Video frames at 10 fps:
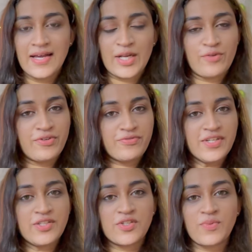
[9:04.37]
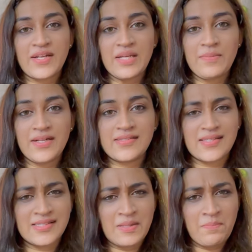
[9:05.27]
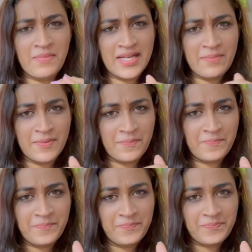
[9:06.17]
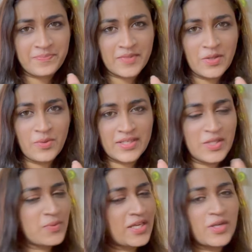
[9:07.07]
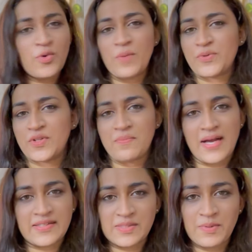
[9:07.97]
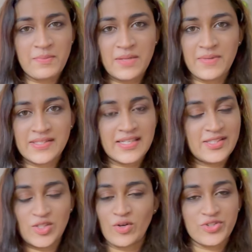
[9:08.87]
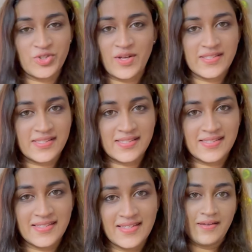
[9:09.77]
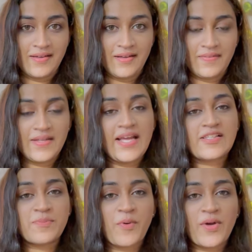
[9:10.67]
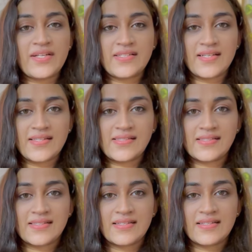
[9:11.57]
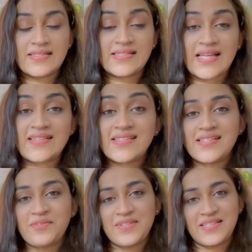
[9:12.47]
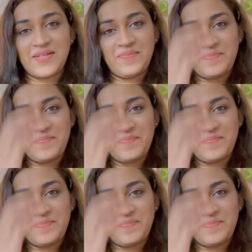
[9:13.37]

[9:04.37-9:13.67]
Now, 15 to 20 minutes is the minimum. Okay, you can go up to the maximum limit. It's your choice. The next point is sensitivity.